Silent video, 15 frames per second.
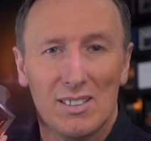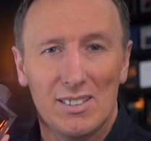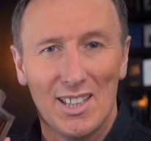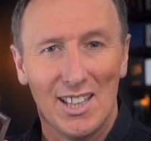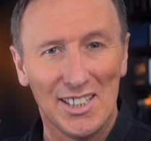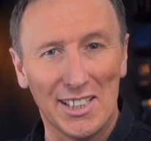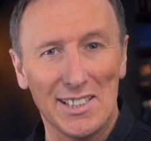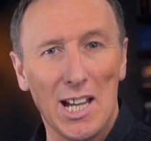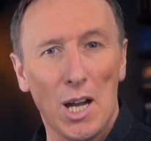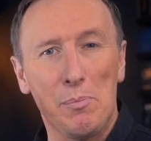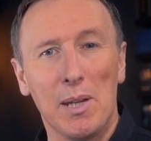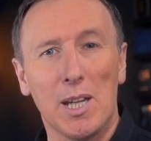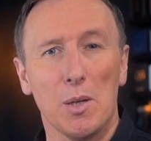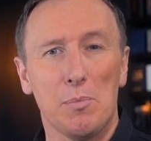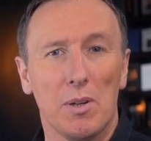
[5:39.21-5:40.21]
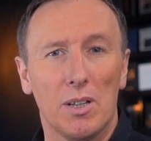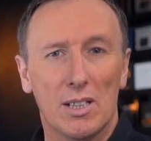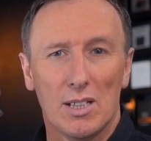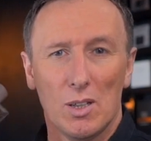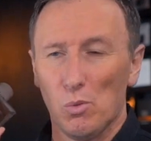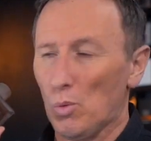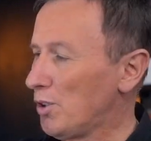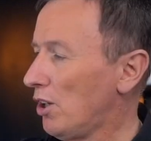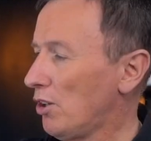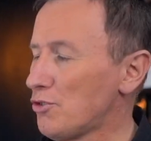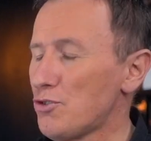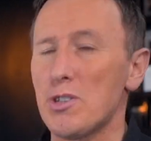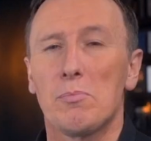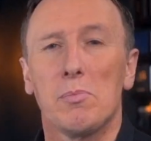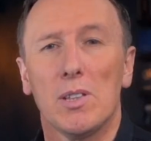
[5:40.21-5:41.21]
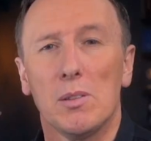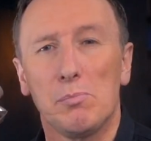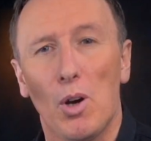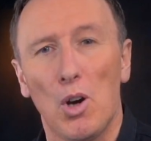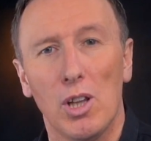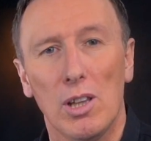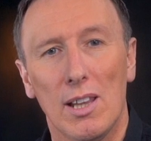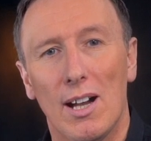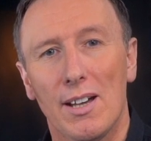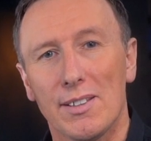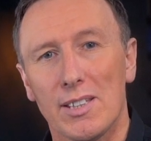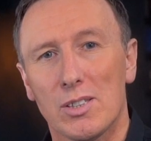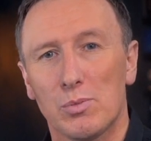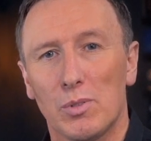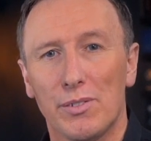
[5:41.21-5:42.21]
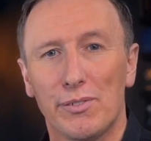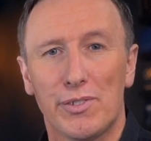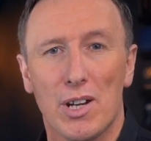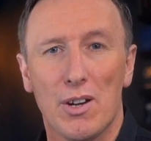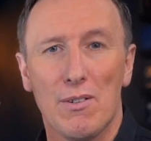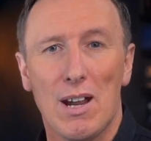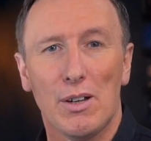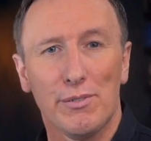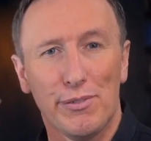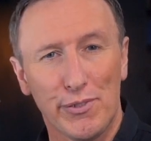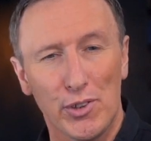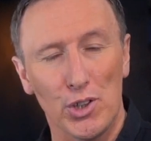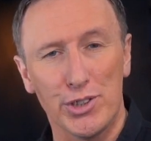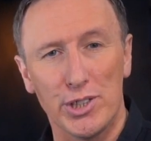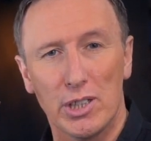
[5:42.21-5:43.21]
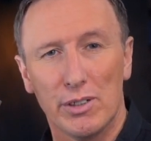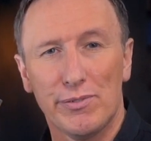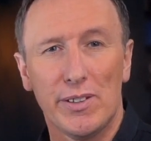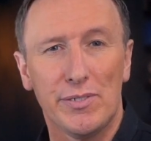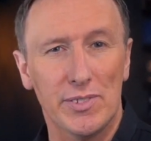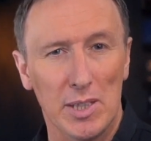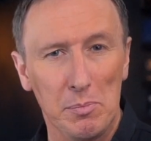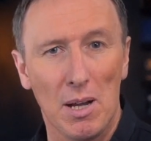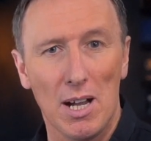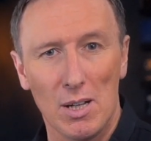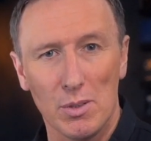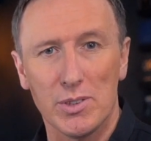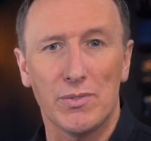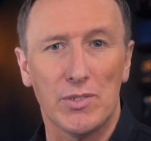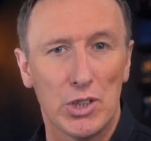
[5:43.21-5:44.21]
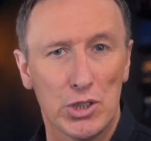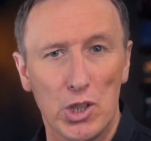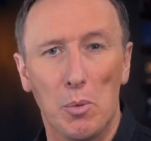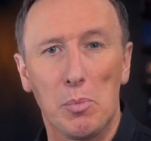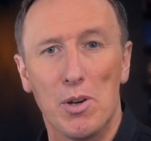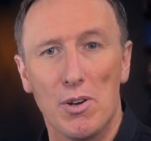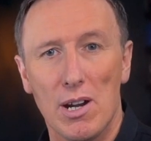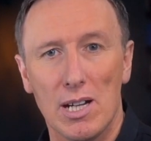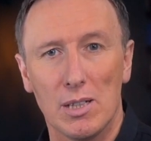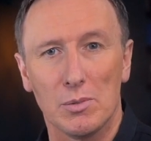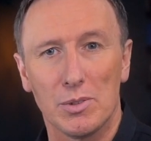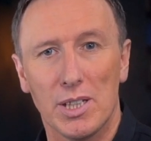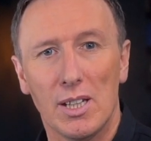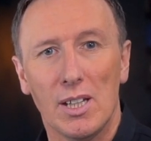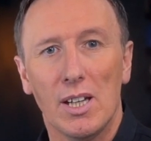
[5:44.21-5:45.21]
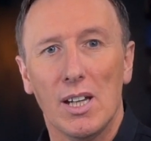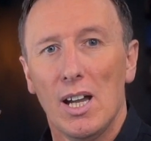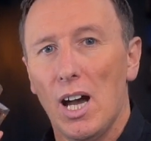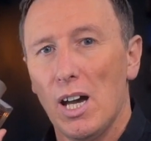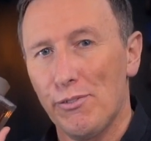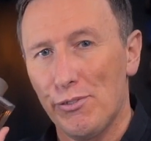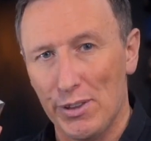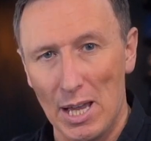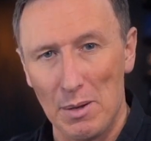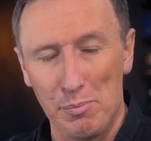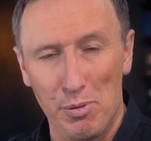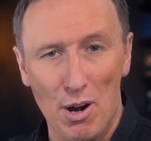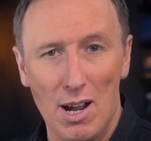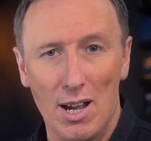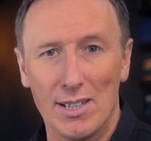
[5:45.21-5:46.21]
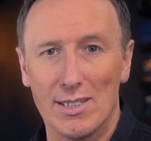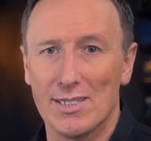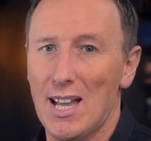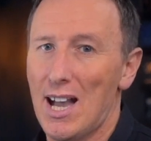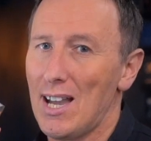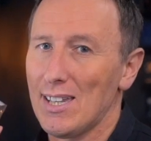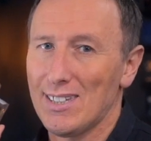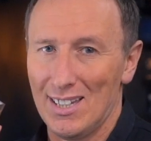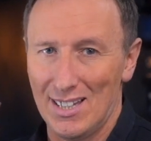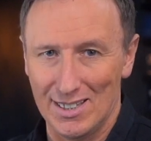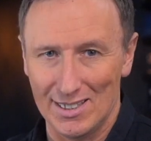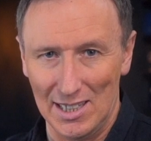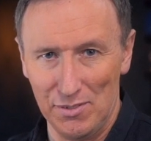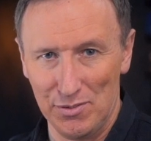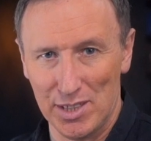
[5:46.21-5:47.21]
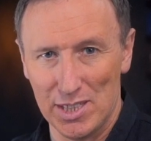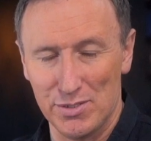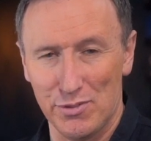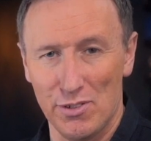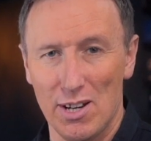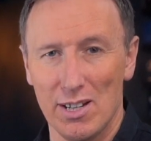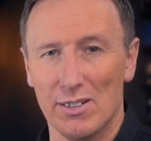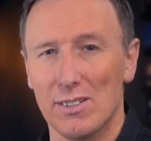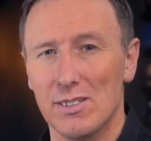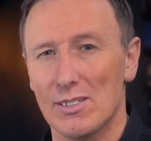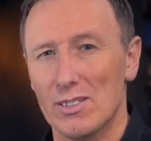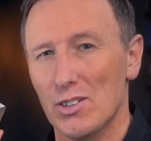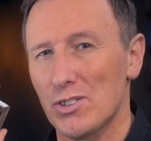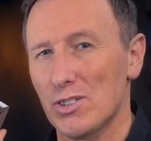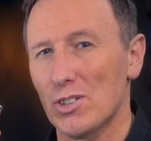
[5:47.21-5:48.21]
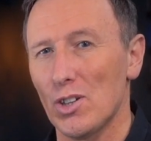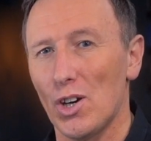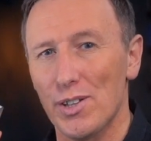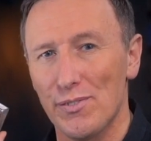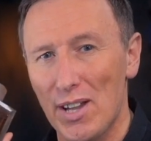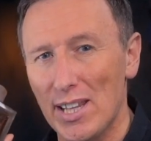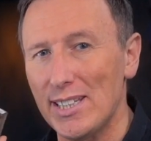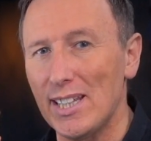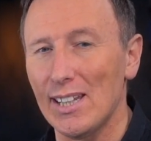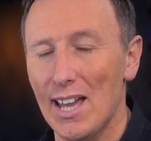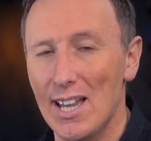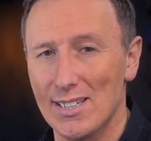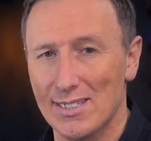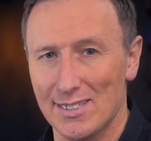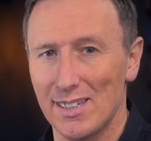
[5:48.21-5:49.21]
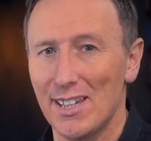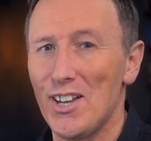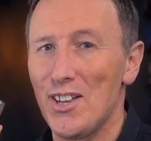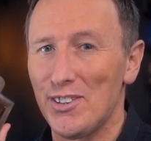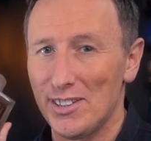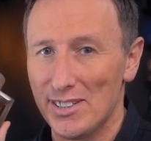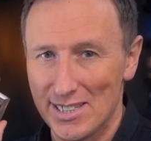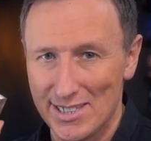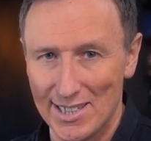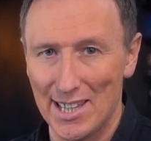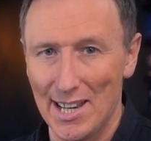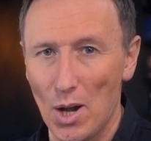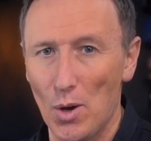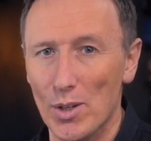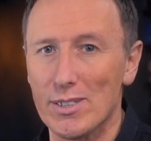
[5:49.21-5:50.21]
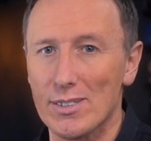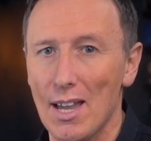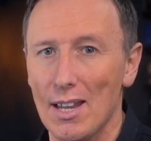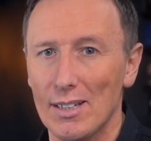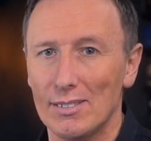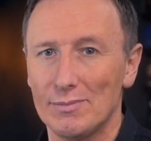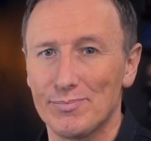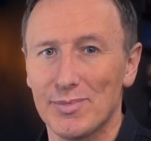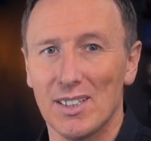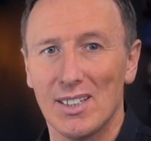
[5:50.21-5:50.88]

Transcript: Yeah, you can now pick up a one hundred mil bottle like this one for around forty or fifty pounds if you shop around. And for that price, I can't give this fragrance a score of any less than a ten out of ten.